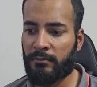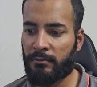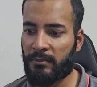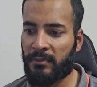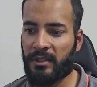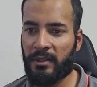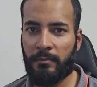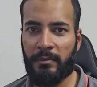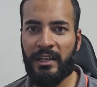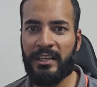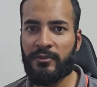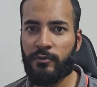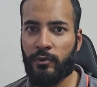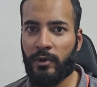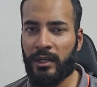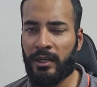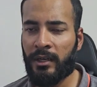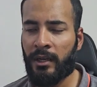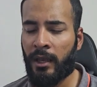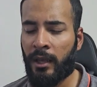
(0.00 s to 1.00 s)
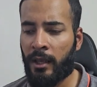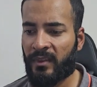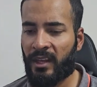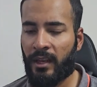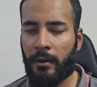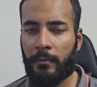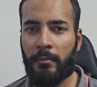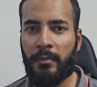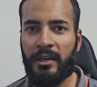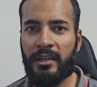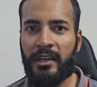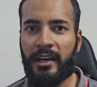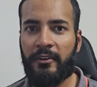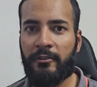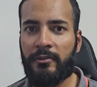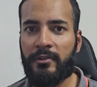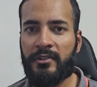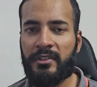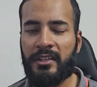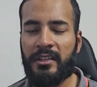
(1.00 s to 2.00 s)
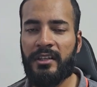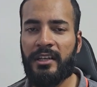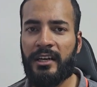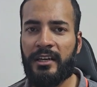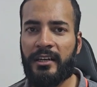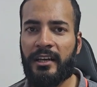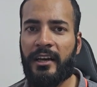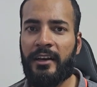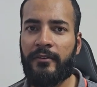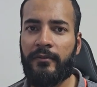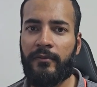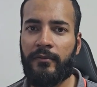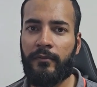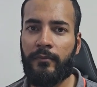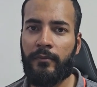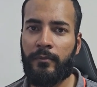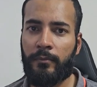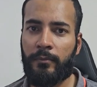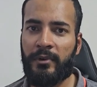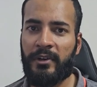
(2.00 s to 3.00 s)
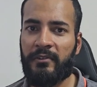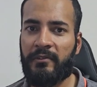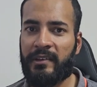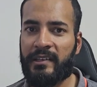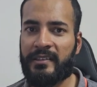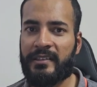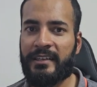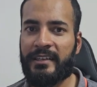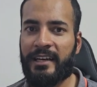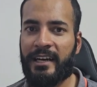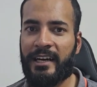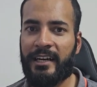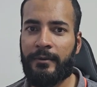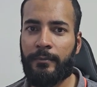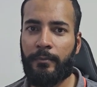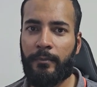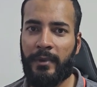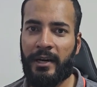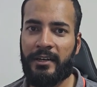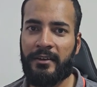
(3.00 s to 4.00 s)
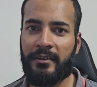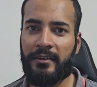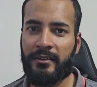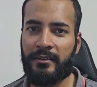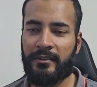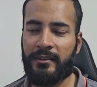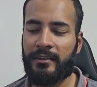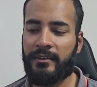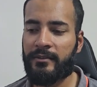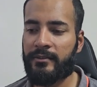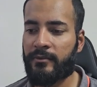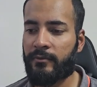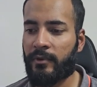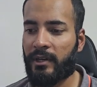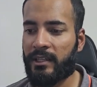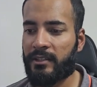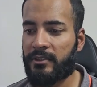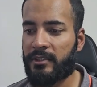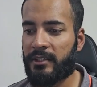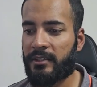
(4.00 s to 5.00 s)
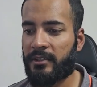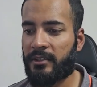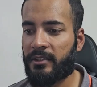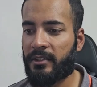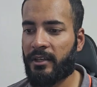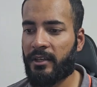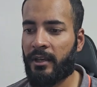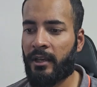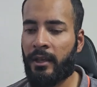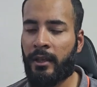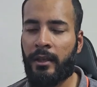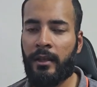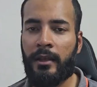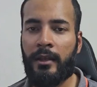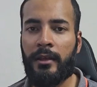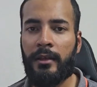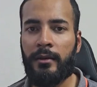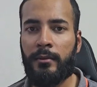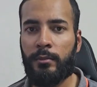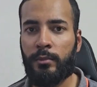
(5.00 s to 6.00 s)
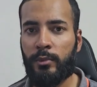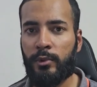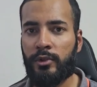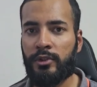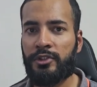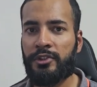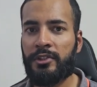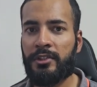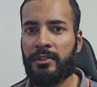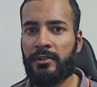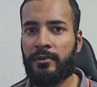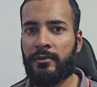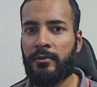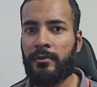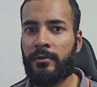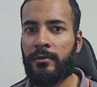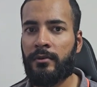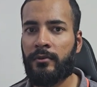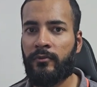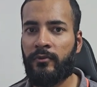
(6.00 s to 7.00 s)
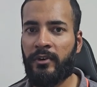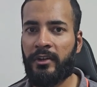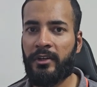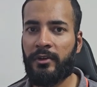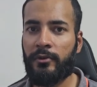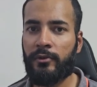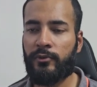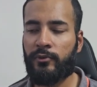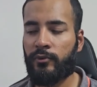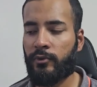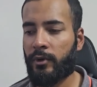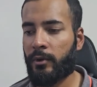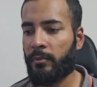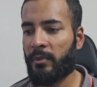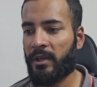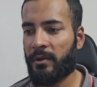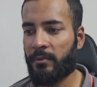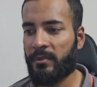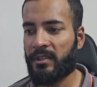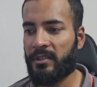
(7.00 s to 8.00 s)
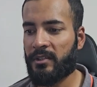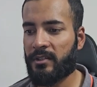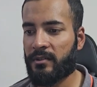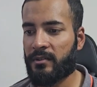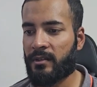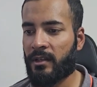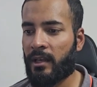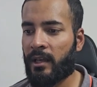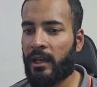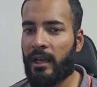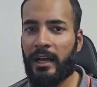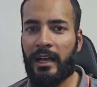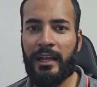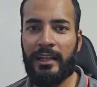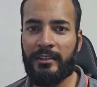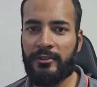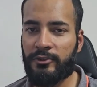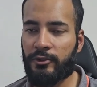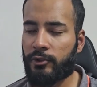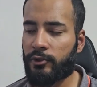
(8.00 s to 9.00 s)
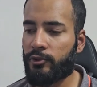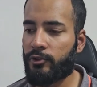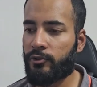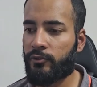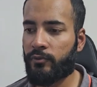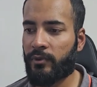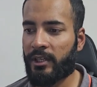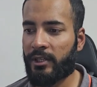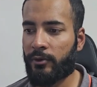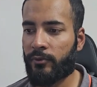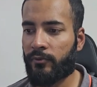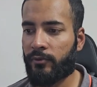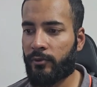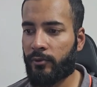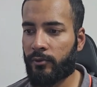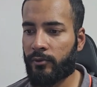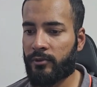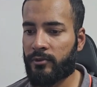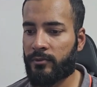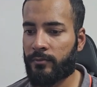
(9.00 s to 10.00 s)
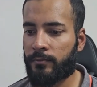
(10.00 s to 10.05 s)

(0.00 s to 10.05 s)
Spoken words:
the best one, but I would say that I've previously had better results while generating motion videos from images. I'll show you one of those.